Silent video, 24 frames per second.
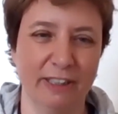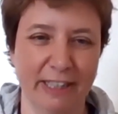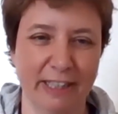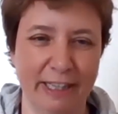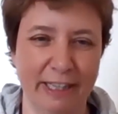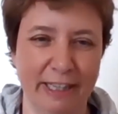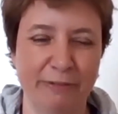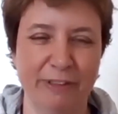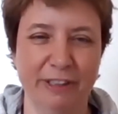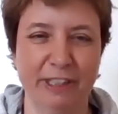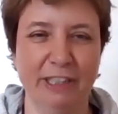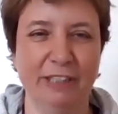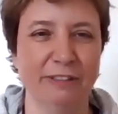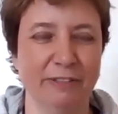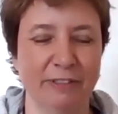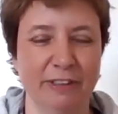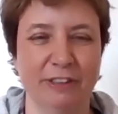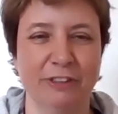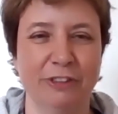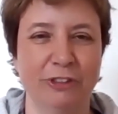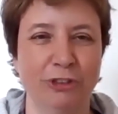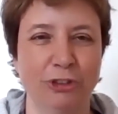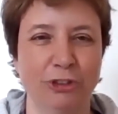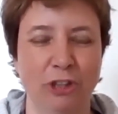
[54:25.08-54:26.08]
okay,
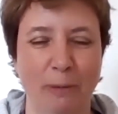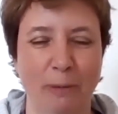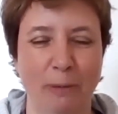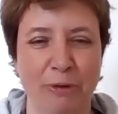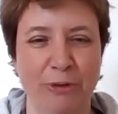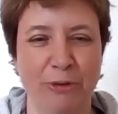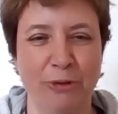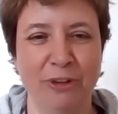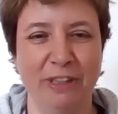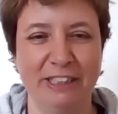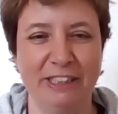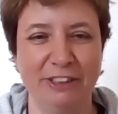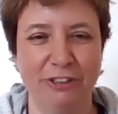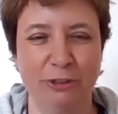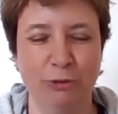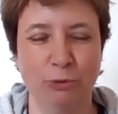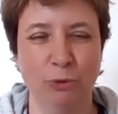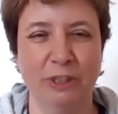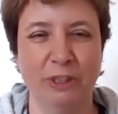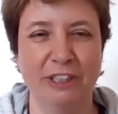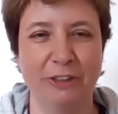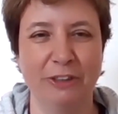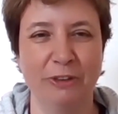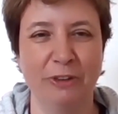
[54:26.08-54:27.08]
Finn, this is your opportunity. She's
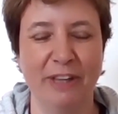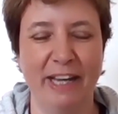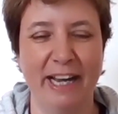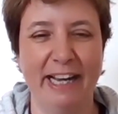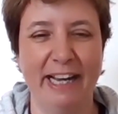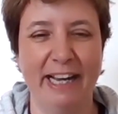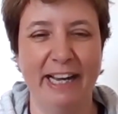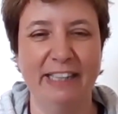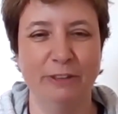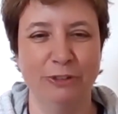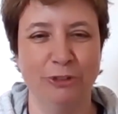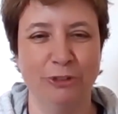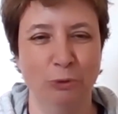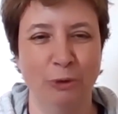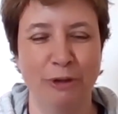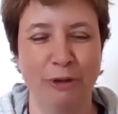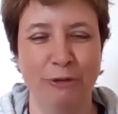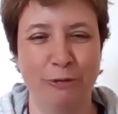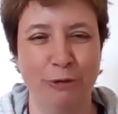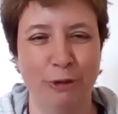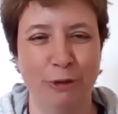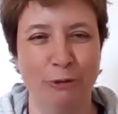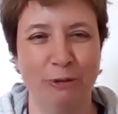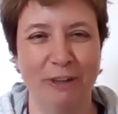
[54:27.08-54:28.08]
willing to do that. Don't you
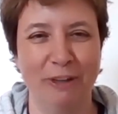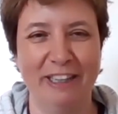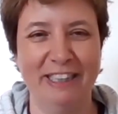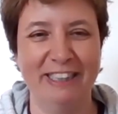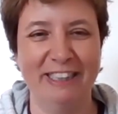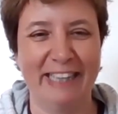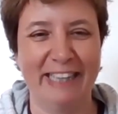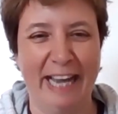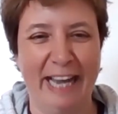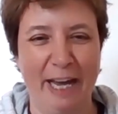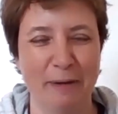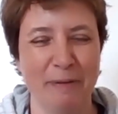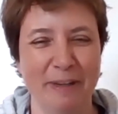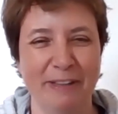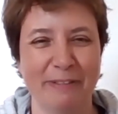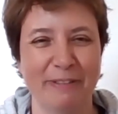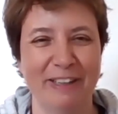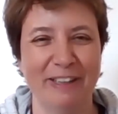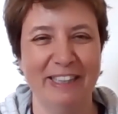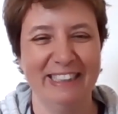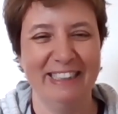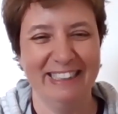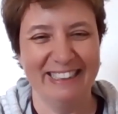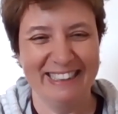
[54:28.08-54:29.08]
want for the Writing Academy,
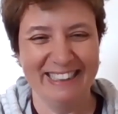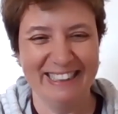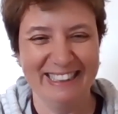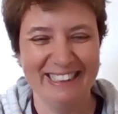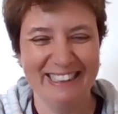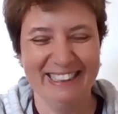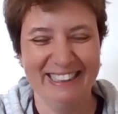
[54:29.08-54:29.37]
right?